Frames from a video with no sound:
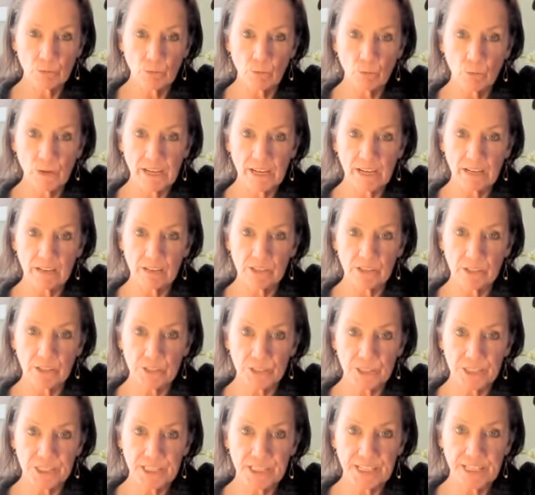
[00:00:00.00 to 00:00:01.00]
where you're
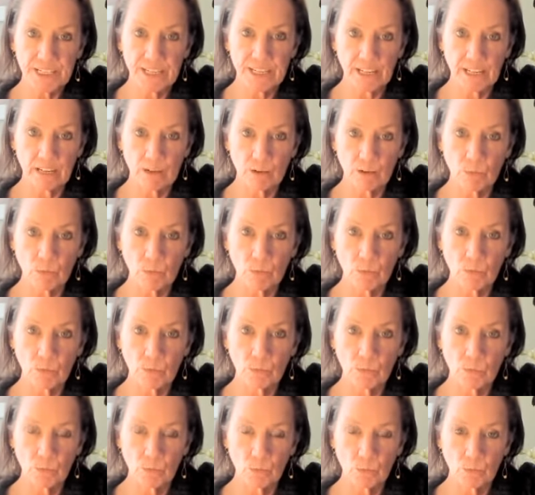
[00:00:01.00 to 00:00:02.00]
sitting,
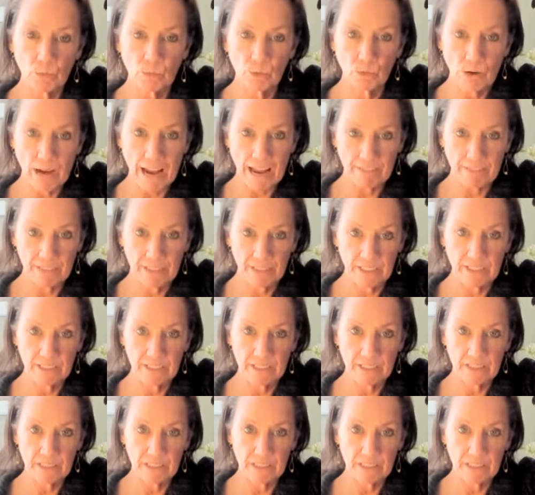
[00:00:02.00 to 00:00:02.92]
gravity.